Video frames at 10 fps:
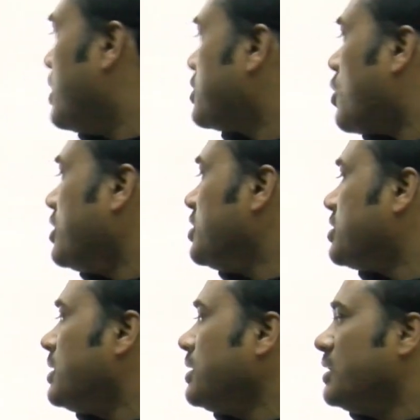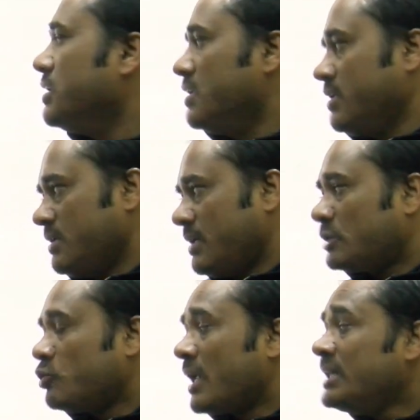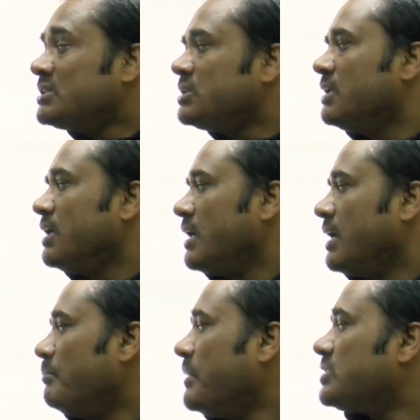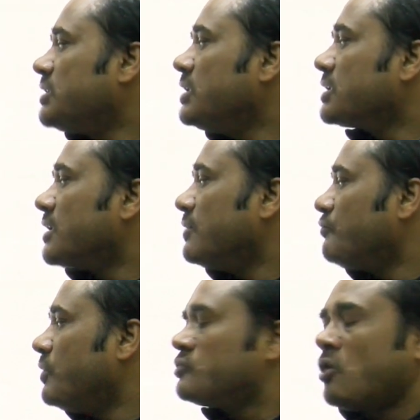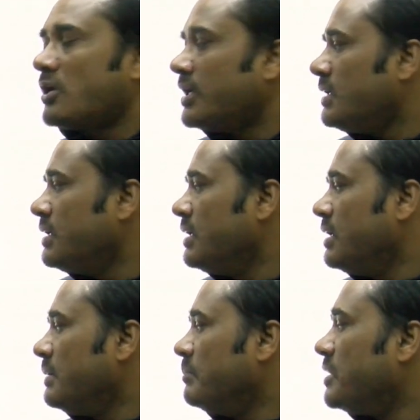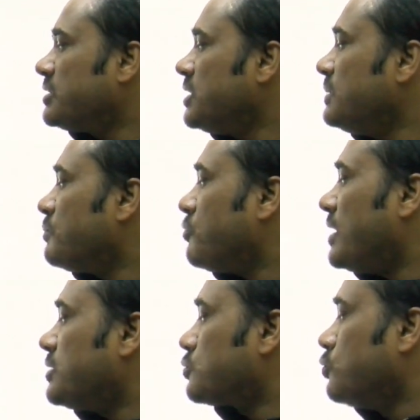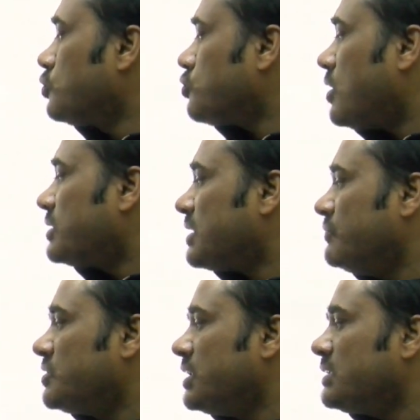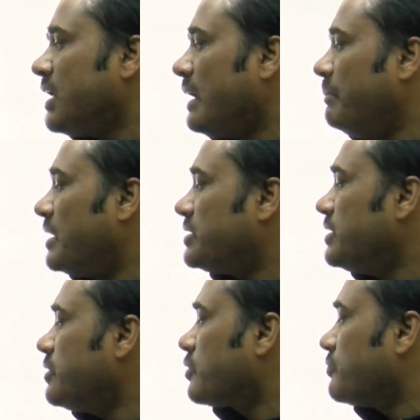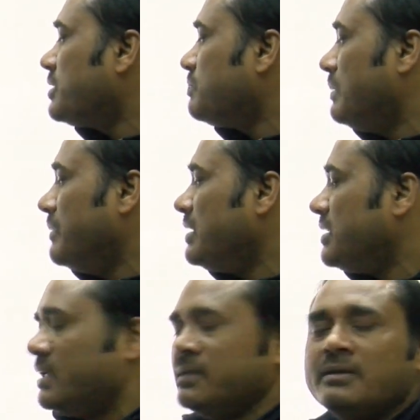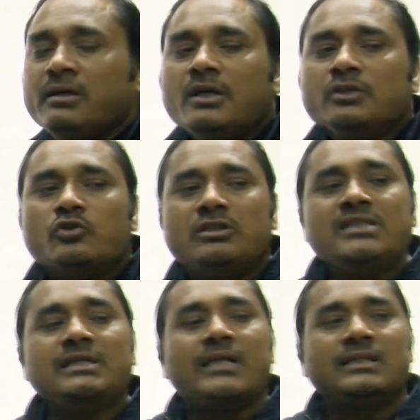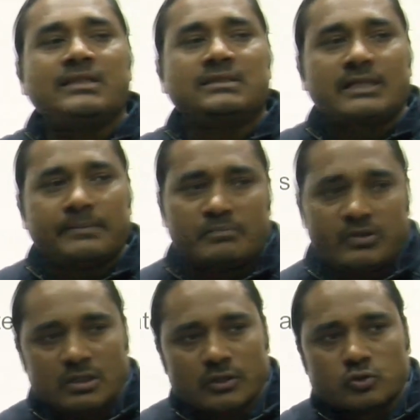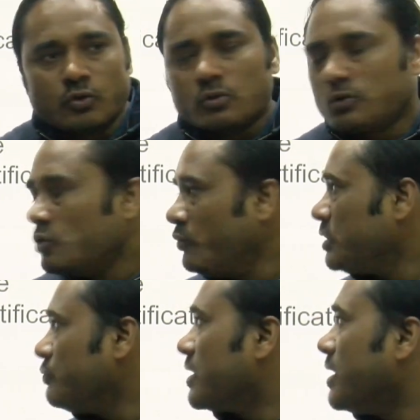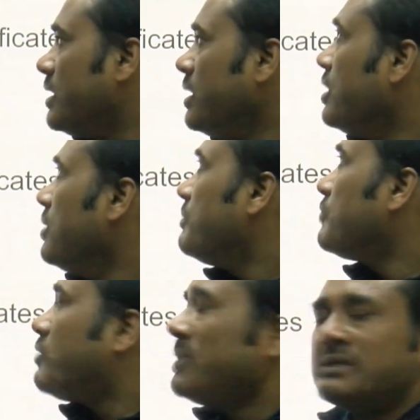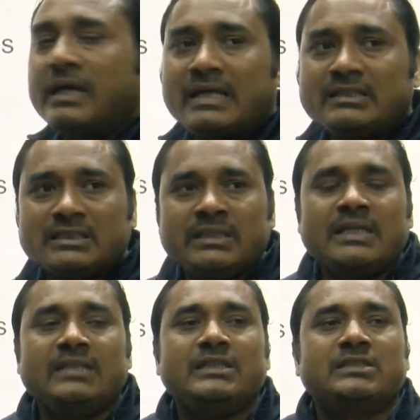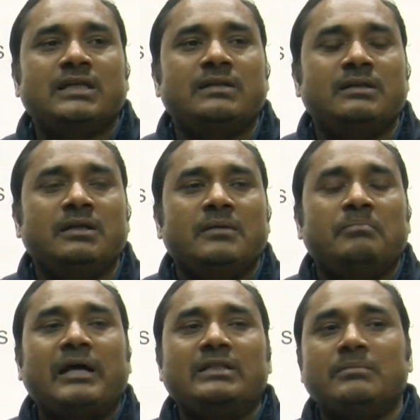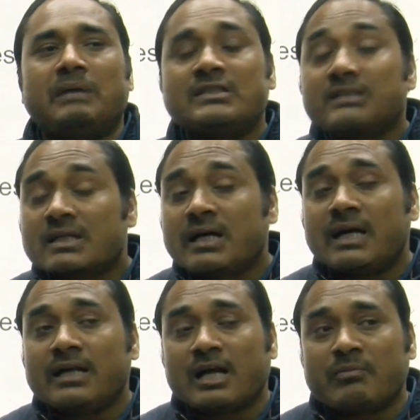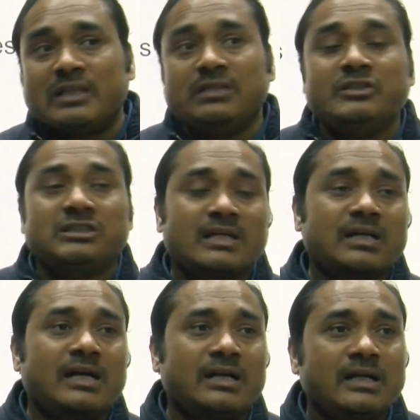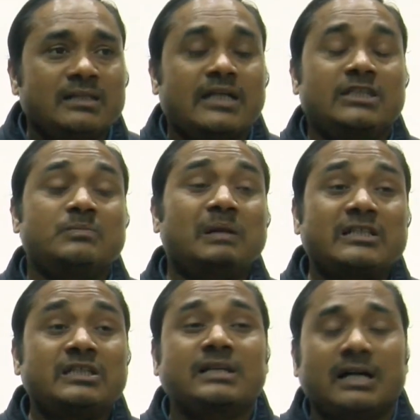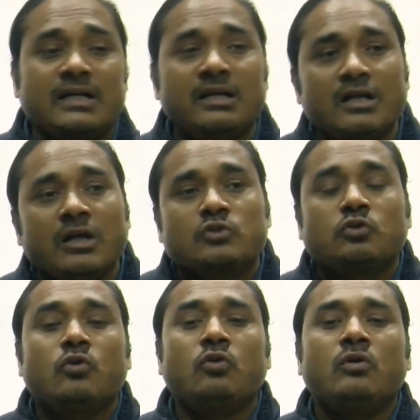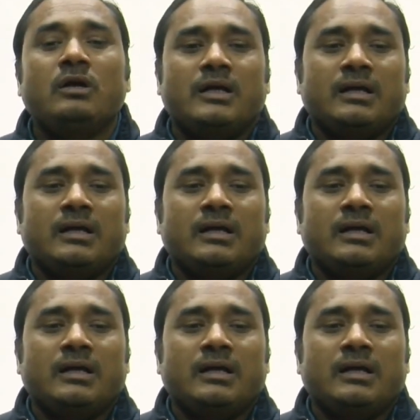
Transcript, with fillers: authorization authorized merchant confirms order merchant provides goods or services and merchant requests payment done. So these are the steps so through which we can perform the SET transaction by the MasterCard or by the Visa card that is plastic card. So